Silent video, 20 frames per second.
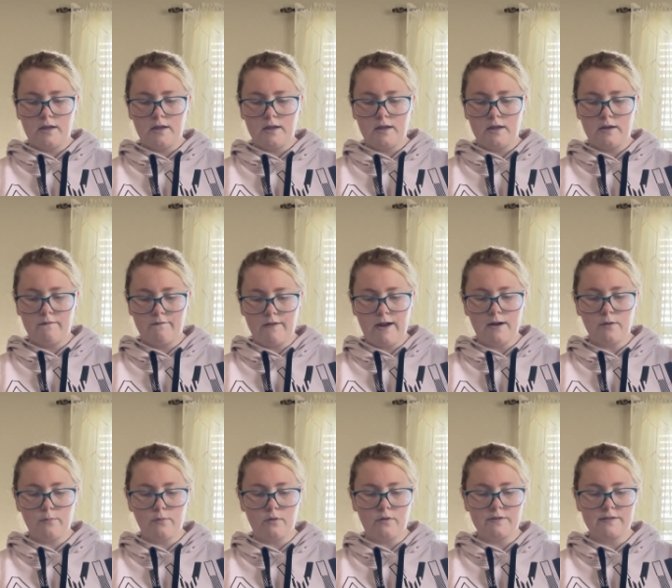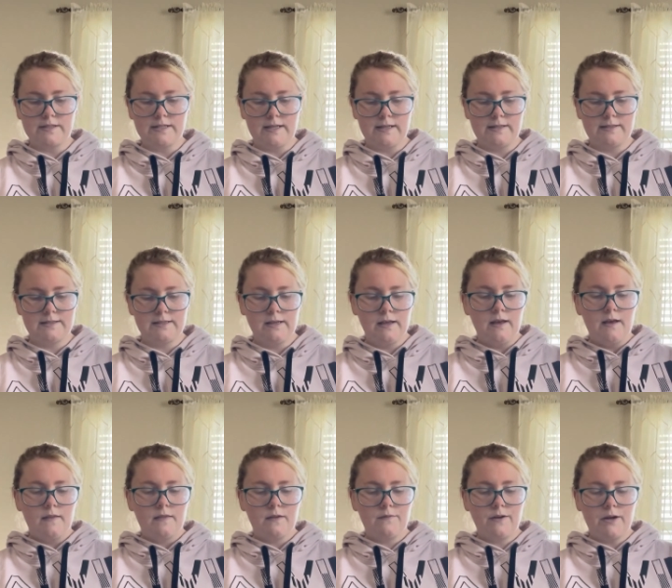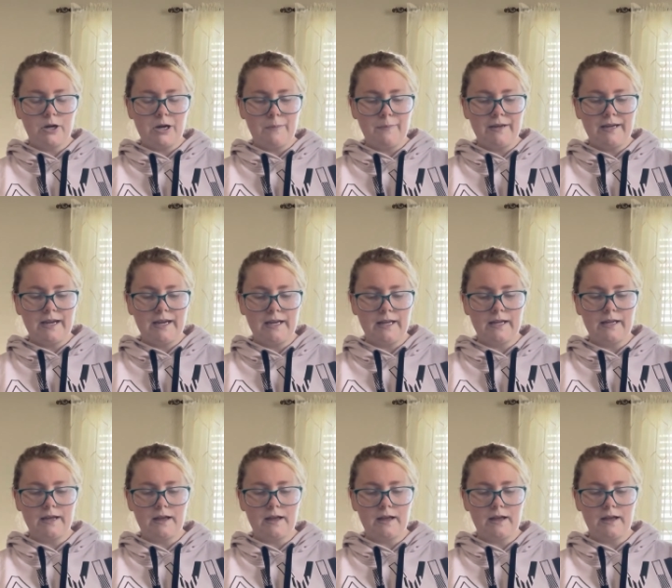inevitable since the very beginning,